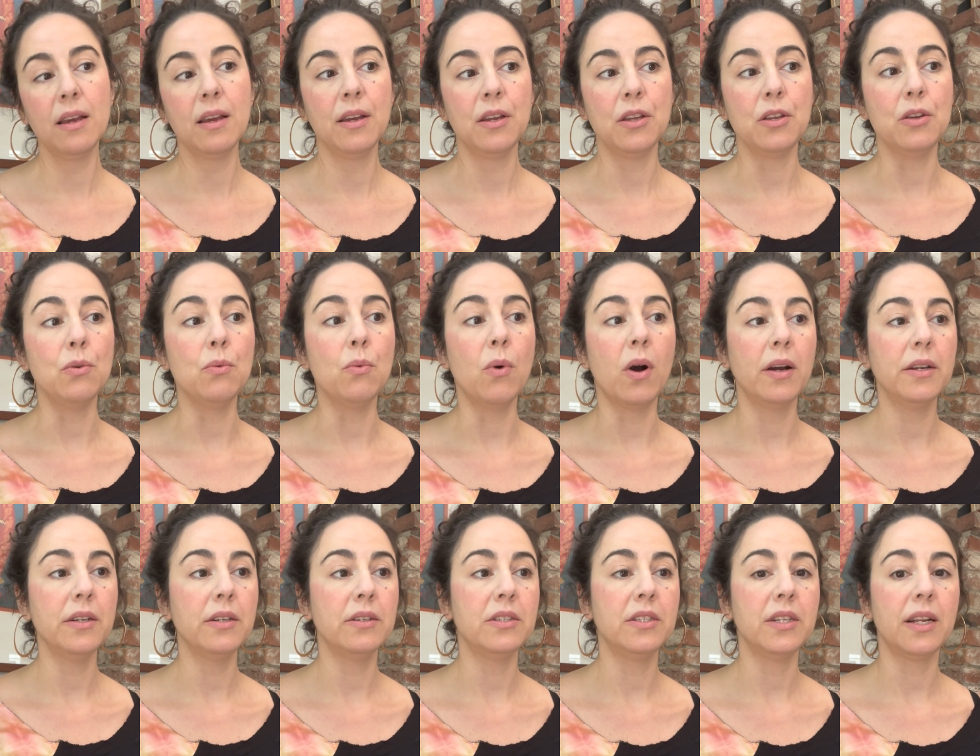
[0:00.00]
you want
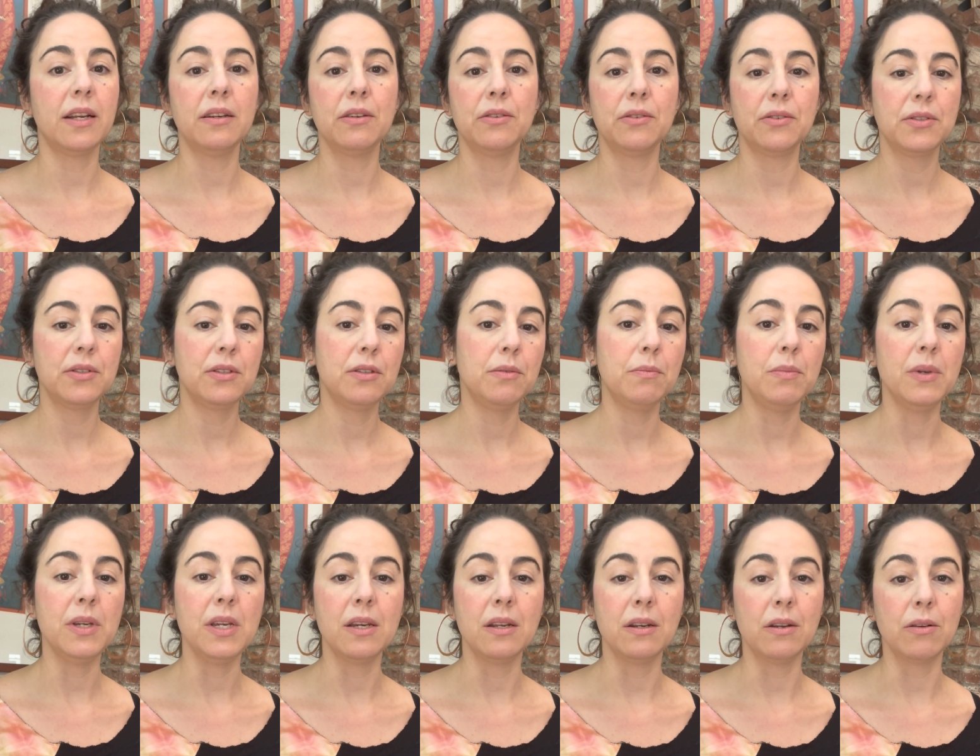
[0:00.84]
your genitals to
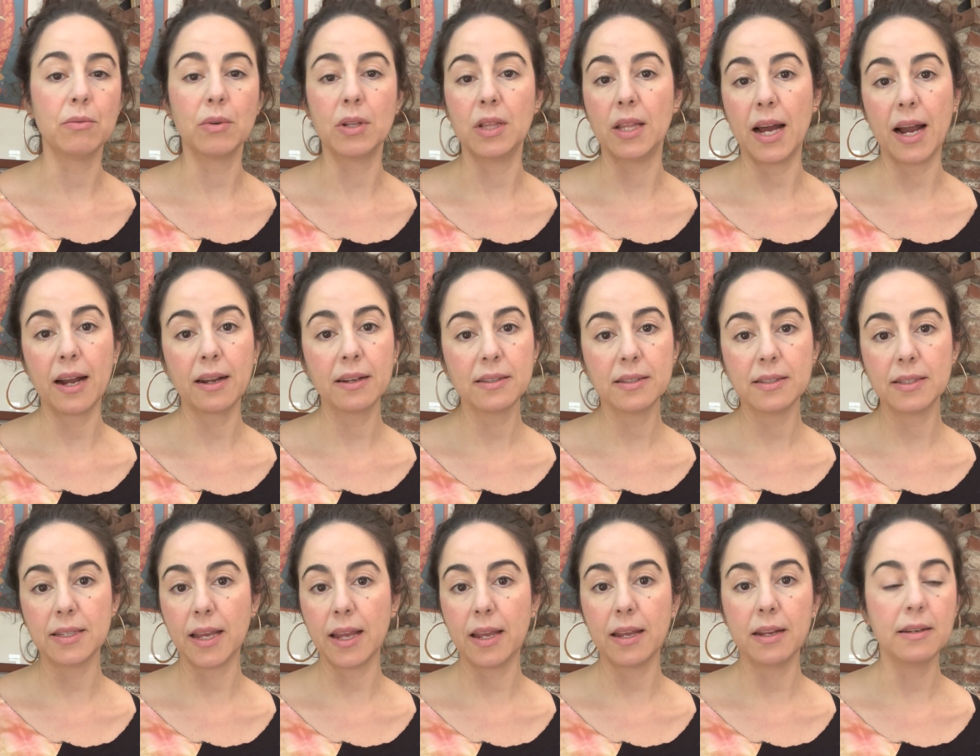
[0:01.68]
be in a relaxed
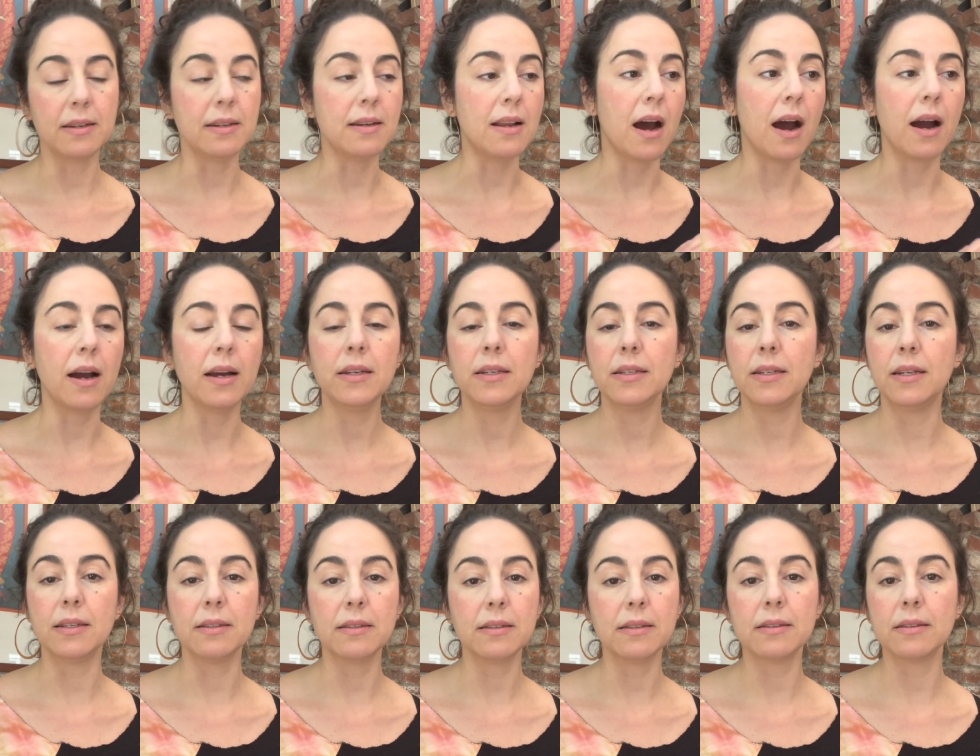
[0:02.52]
state, not
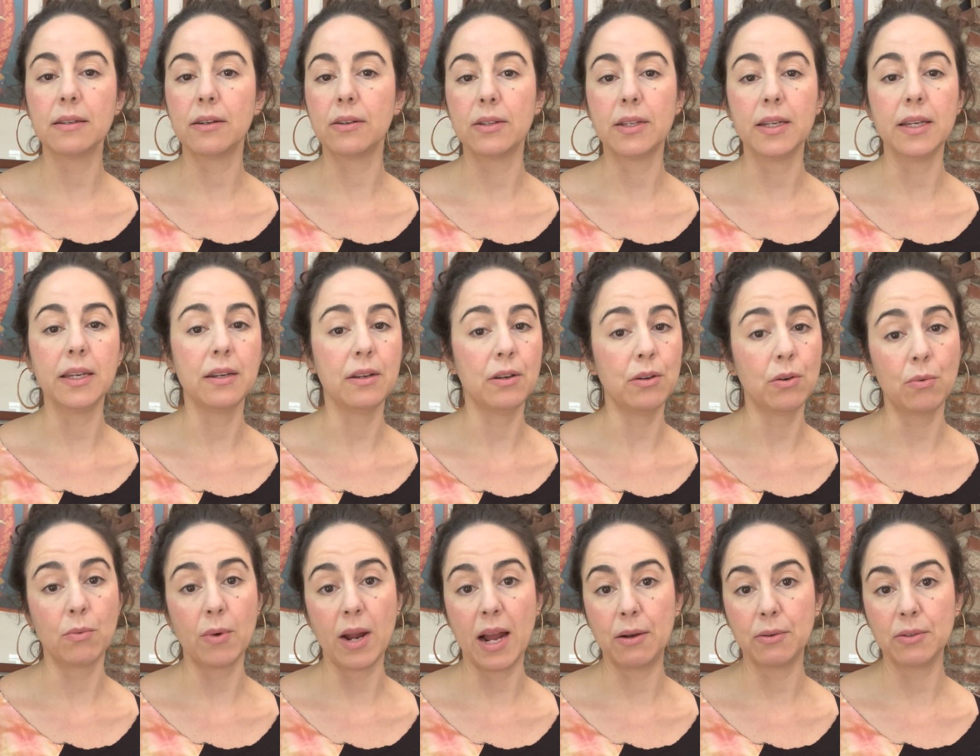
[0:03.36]
necessarily in an
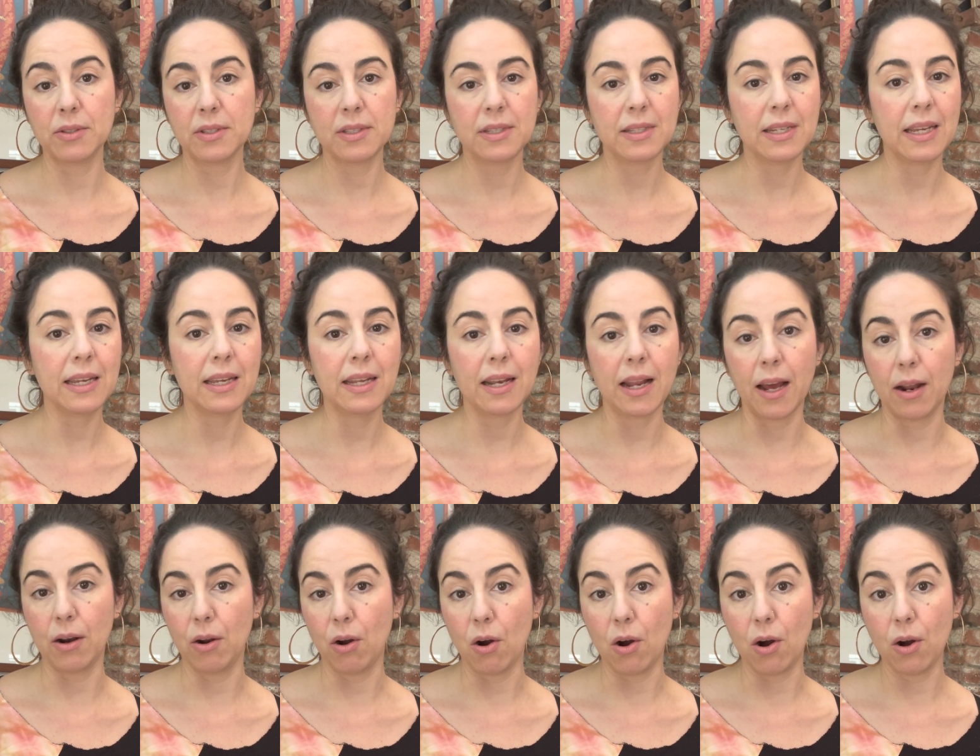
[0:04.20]
aroused state at
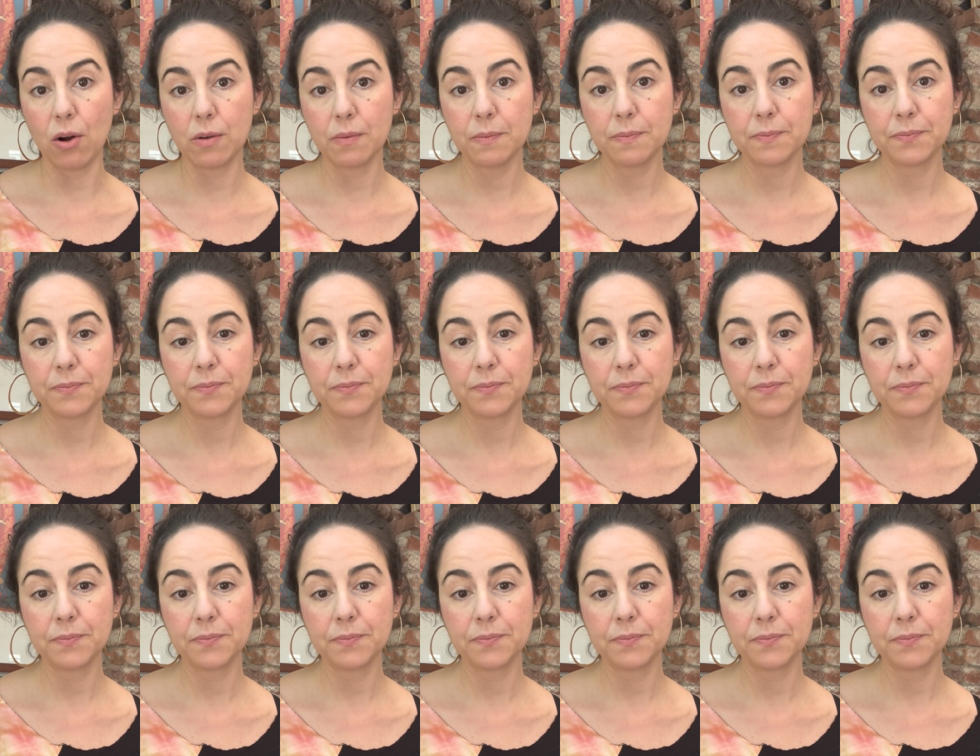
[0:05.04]
all.